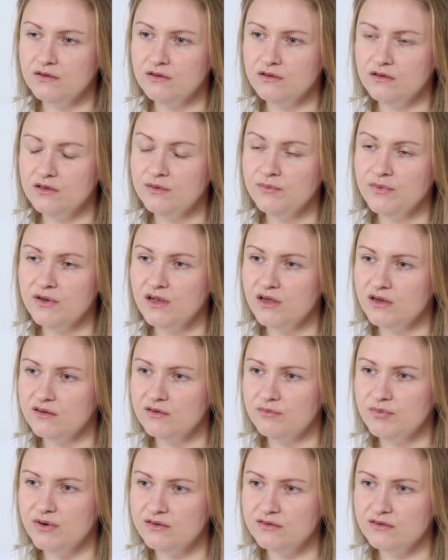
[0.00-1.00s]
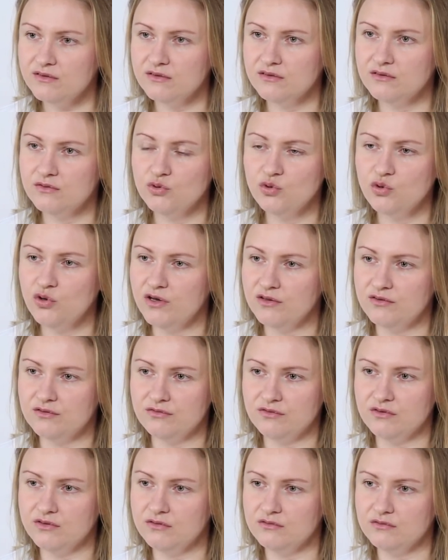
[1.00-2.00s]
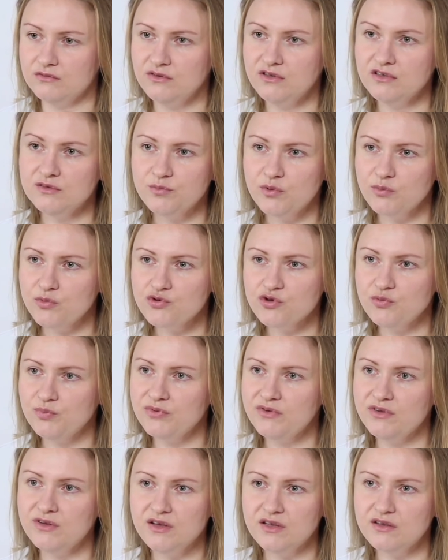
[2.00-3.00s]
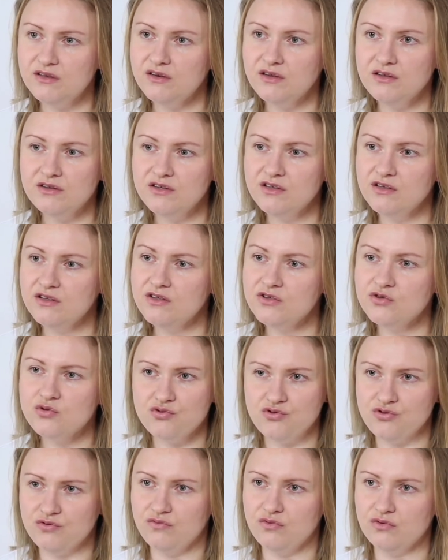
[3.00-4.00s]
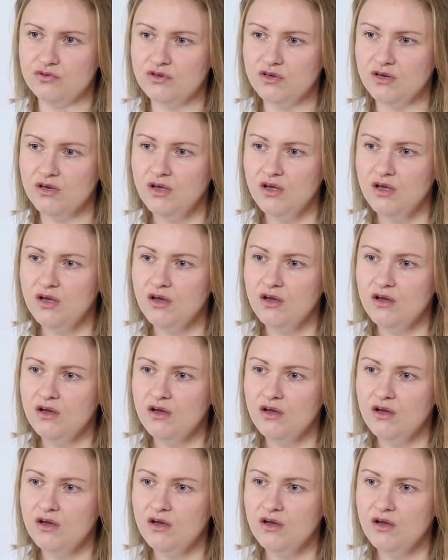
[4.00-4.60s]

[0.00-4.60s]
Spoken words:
I couldn't get this knowledge before this, either with the help of psychiatry